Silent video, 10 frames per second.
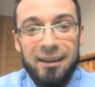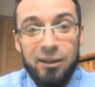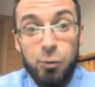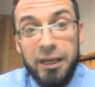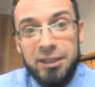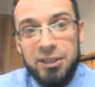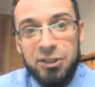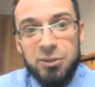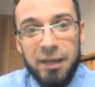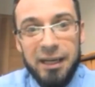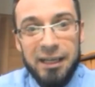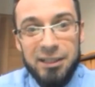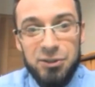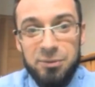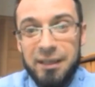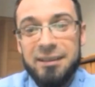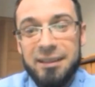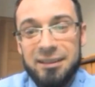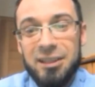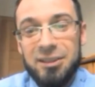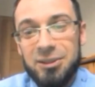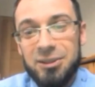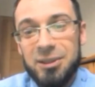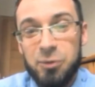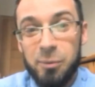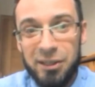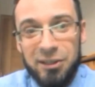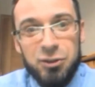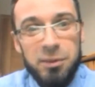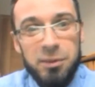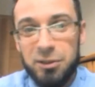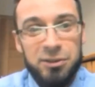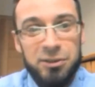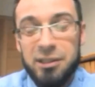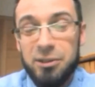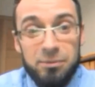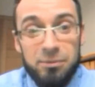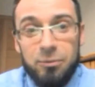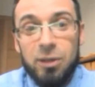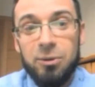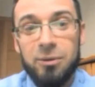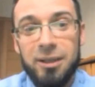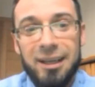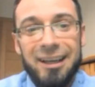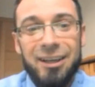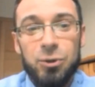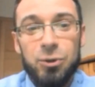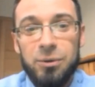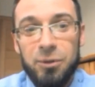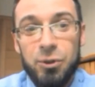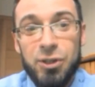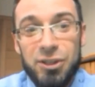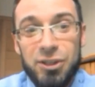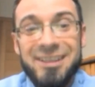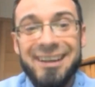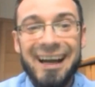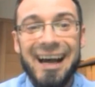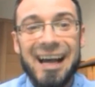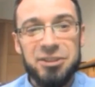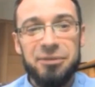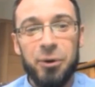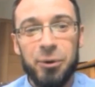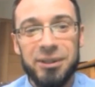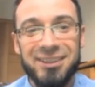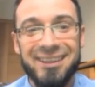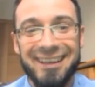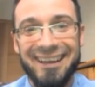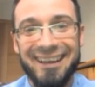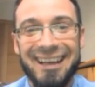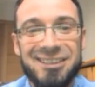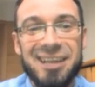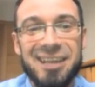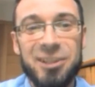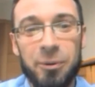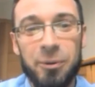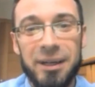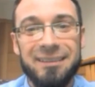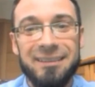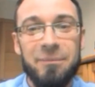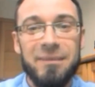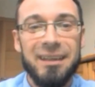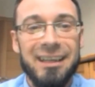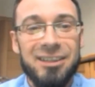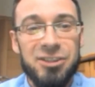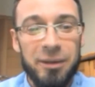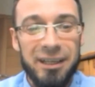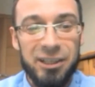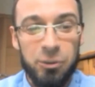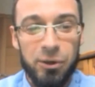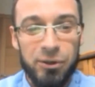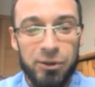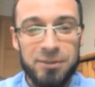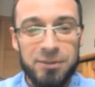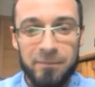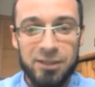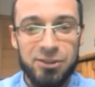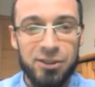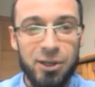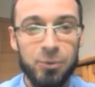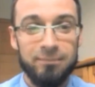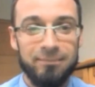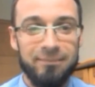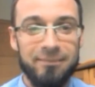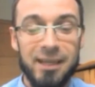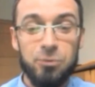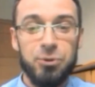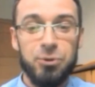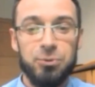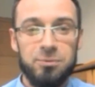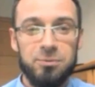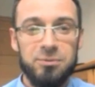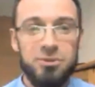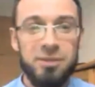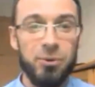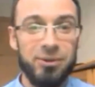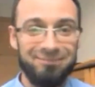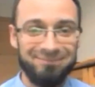creating this mechanism, and the free market means is that it's, well, you just ask for it. is the way it works? So now to Simone.